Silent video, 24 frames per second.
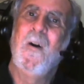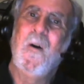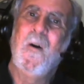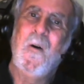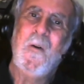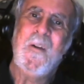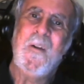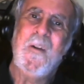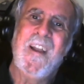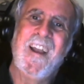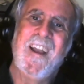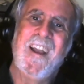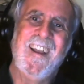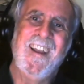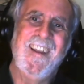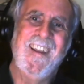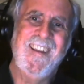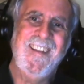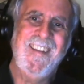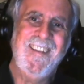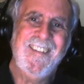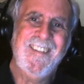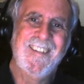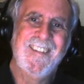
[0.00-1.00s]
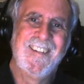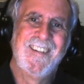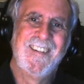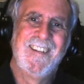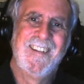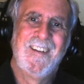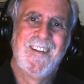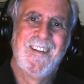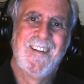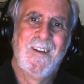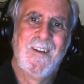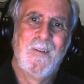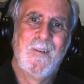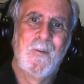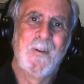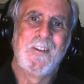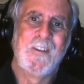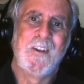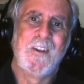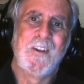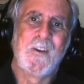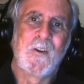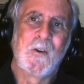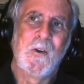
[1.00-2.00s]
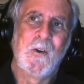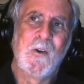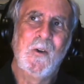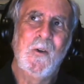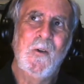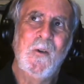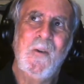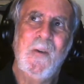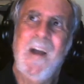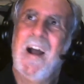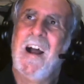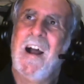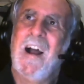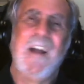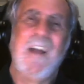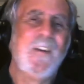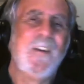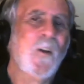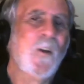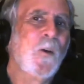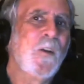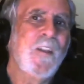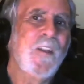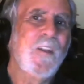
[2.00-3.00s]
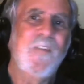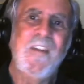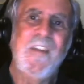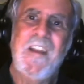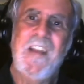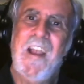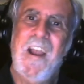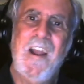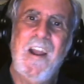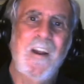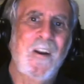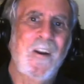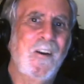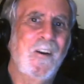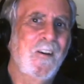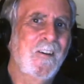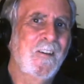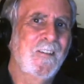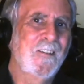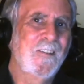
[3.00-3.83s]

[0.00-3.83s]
Okay, was it true? I don't even care.